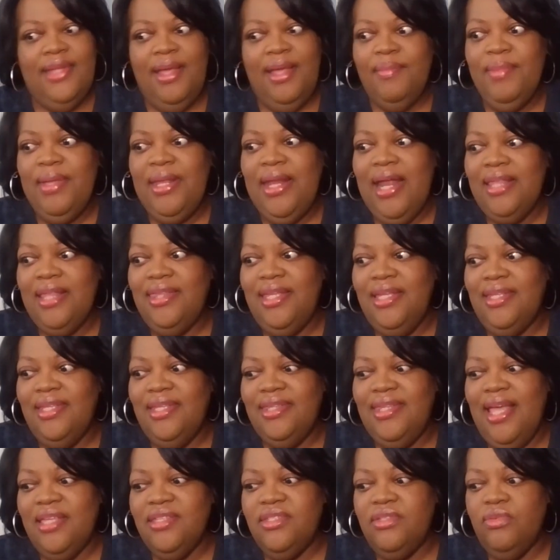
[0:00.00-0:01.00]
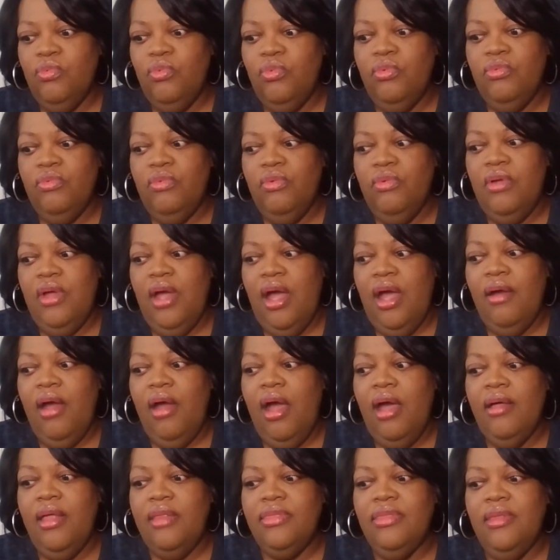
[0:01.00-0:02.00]
I mean, I think that's
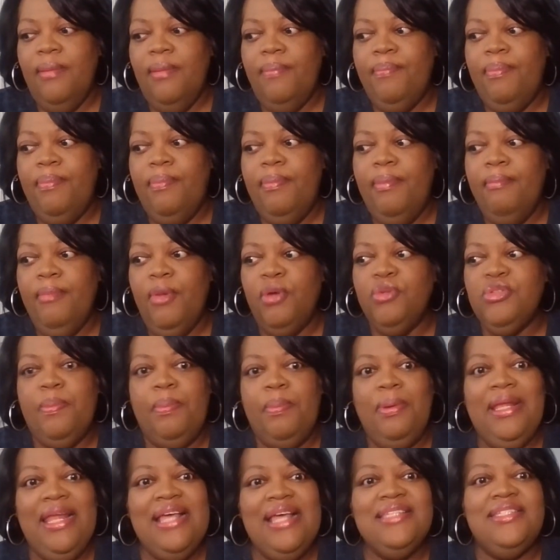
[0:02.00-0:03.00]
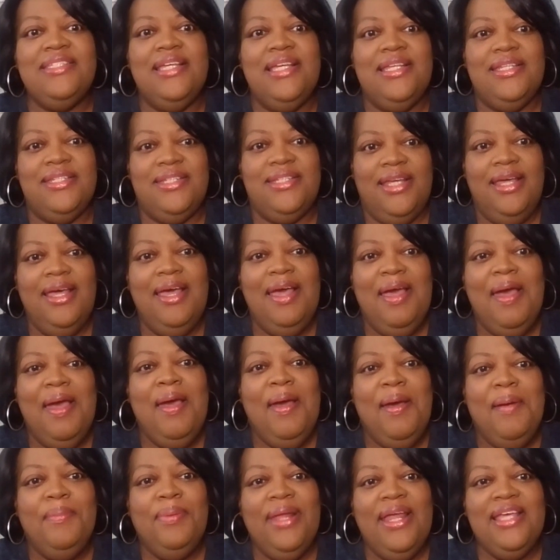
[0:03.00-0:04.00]
the most pleasant
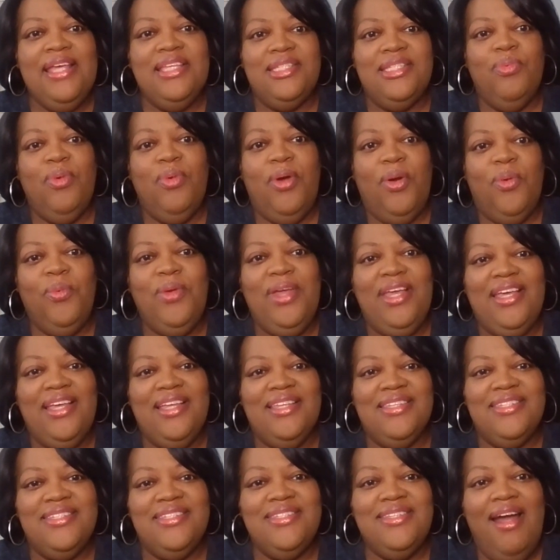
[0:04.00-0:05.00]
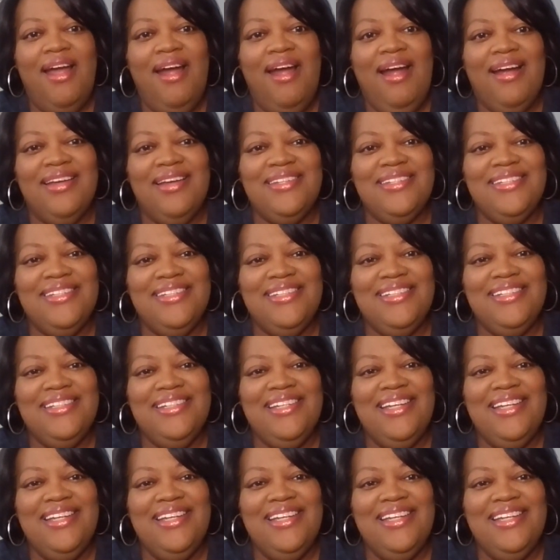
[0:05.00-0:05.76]
place where we can start.